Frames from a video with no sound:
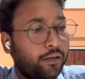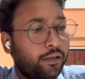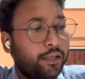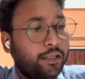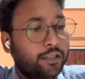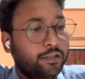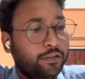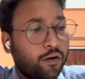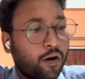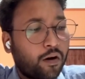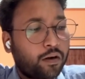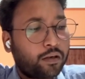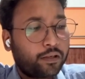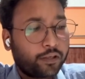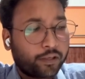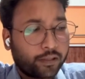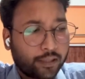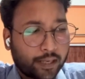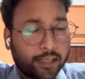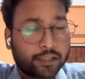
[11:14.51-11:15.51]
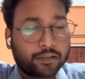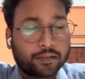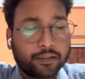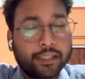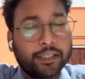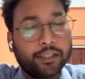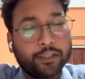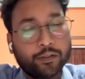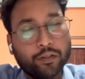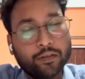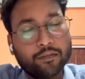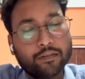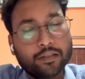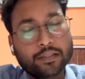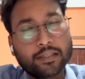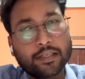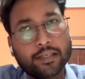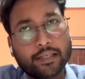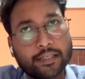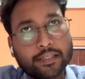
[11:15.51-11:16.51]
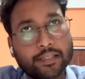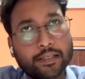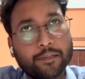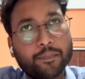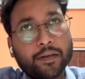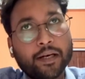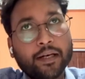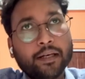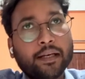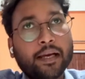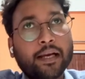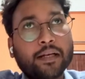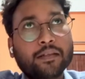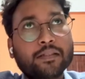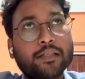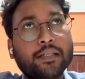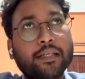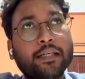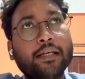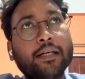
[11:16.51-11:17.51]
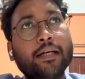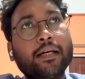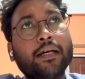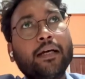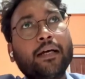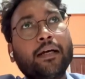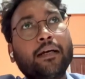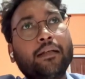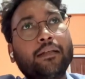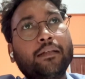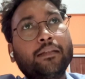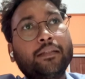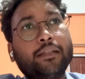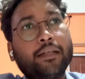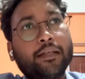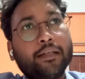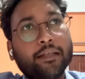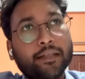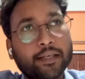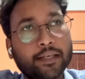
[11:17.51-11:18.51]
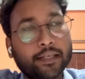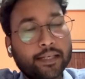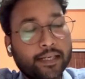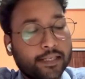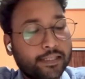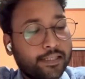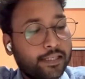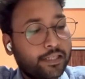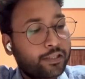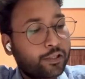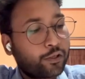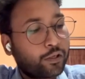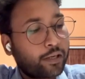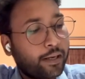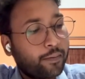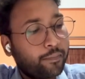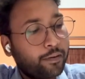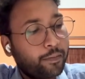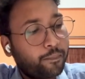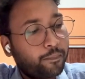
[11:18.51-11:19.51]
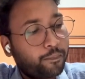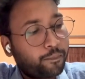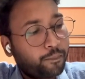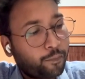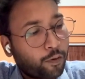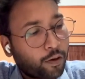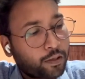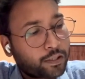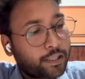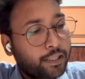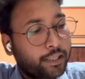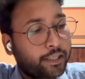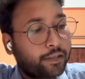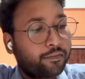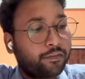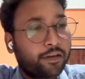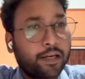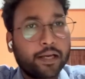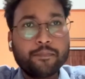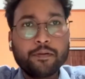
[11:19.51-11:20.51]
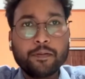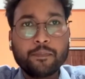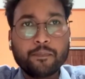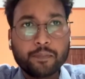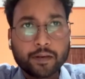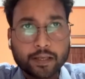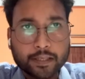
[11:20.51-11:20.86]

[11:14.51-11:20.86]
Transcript: is not actually universal recipient. Actually, the real case is AB positive, AB